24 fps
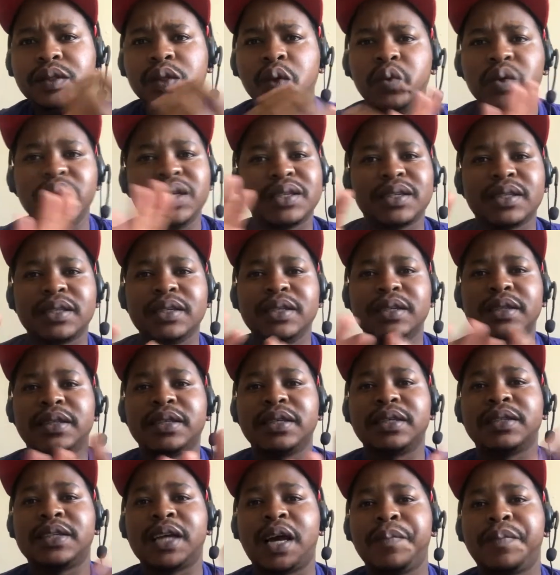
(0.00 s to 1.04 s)
We've seen
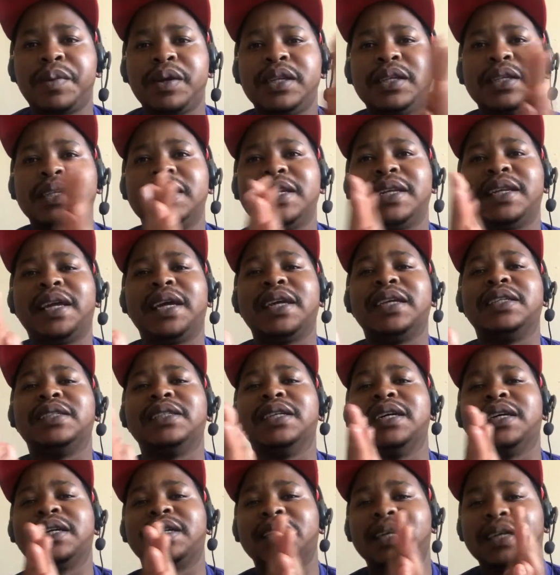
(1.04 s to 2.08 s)
things happening in
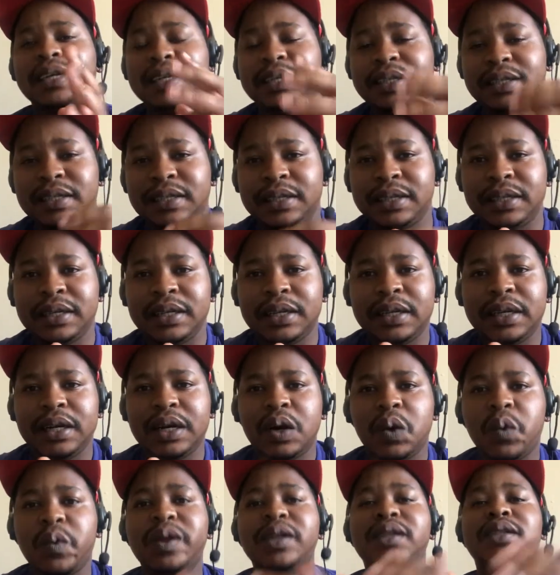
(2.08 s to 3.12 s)
Nigeria.
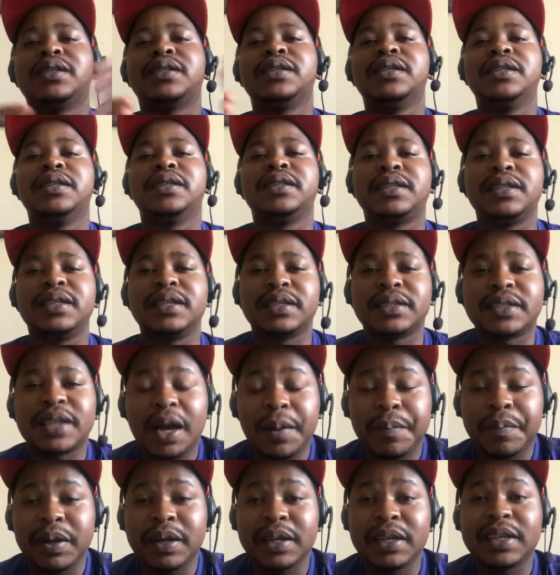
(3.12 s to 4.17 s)
We've seen things
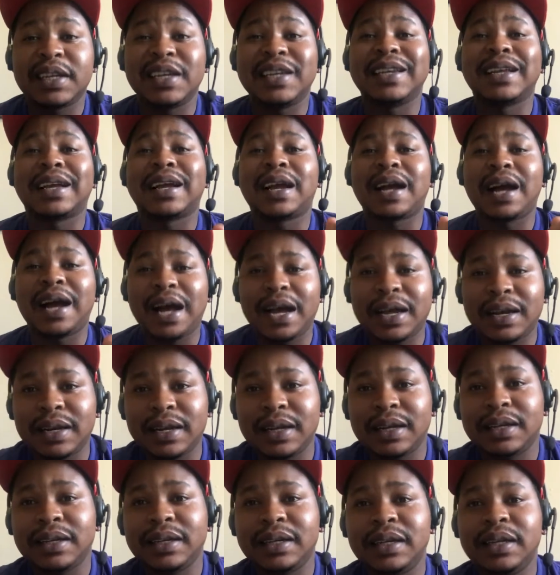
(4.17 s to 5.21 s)
happening in Ghana.
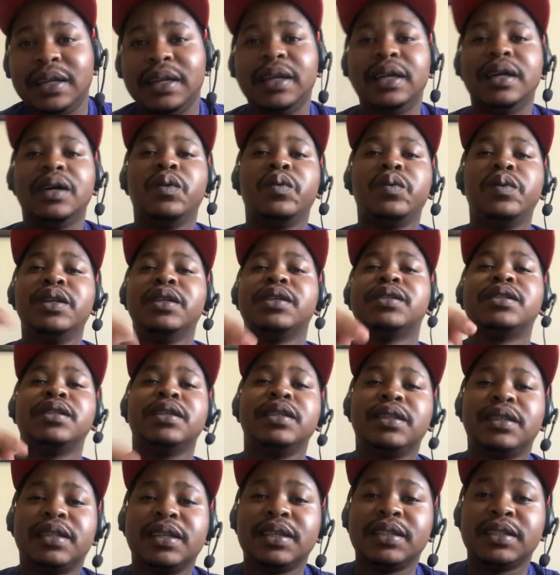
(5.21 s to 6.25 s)
We've
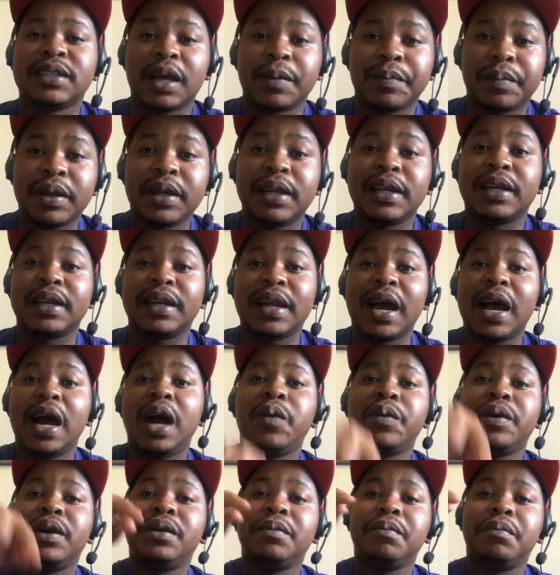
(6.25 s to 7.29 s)
seen things happening now
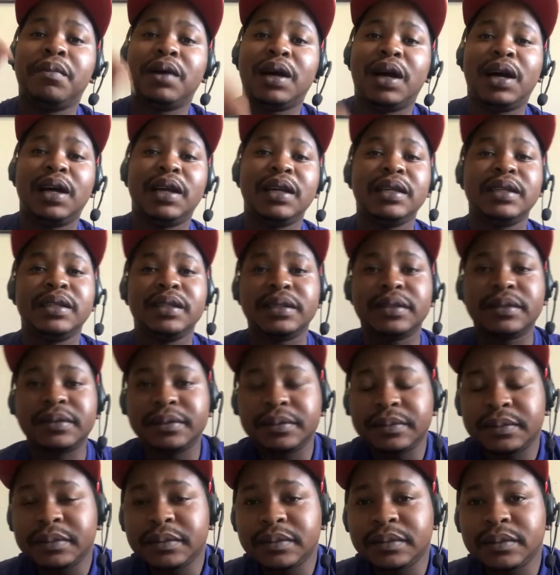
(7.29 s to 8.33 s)
in Mali.
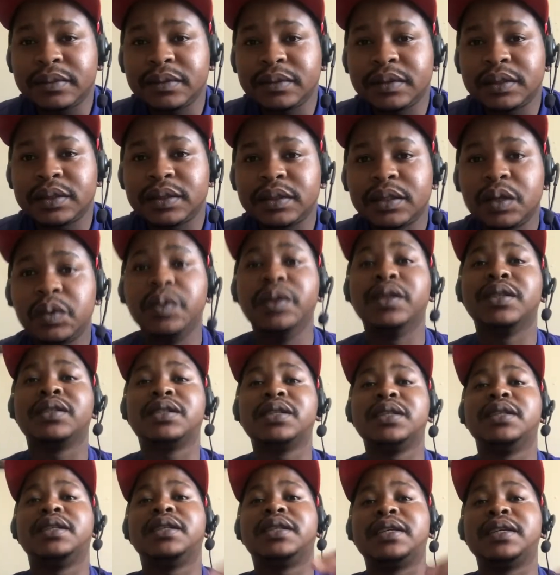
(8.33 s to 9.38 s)
We've
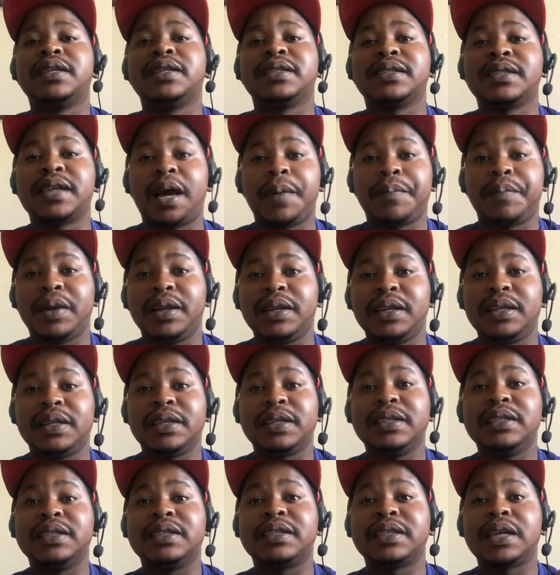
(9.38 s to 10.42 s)
seen things happening
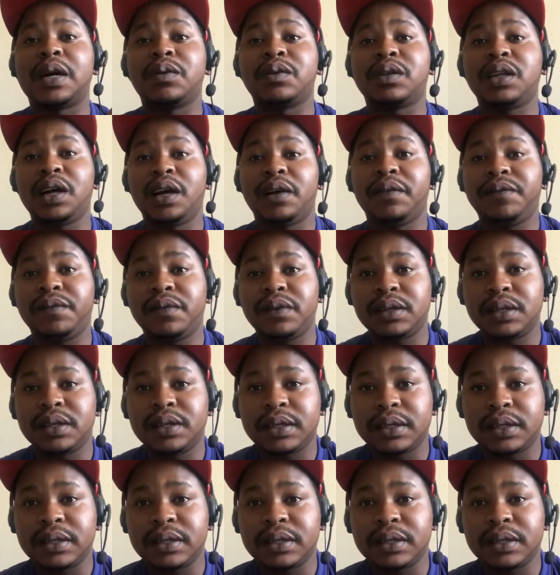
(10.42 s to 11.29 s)
in South Africa.